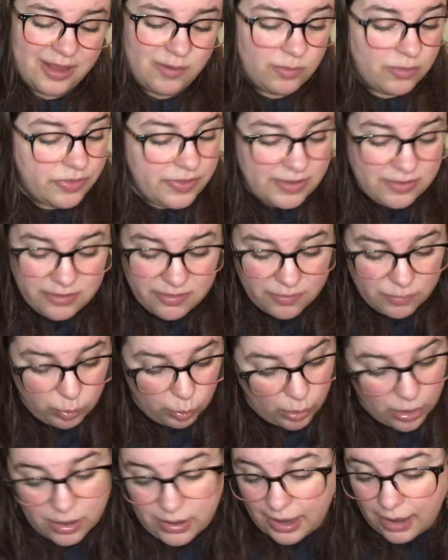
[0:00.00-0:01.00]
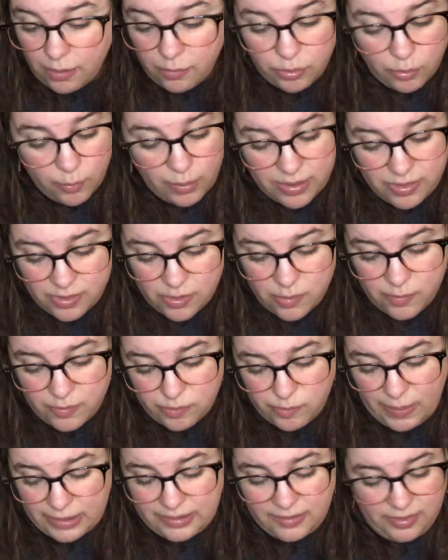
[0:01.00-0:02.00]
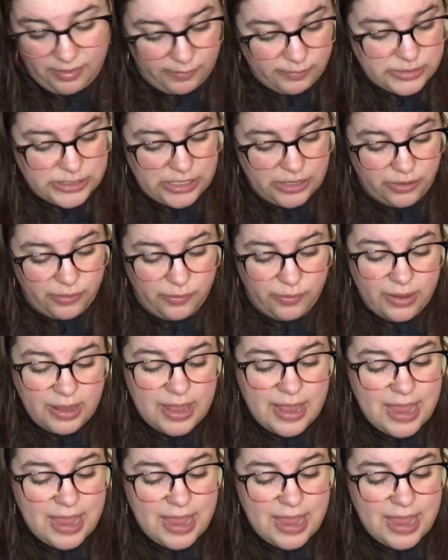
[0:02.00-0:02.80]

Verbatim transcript: where things just work out the way that you expected them to,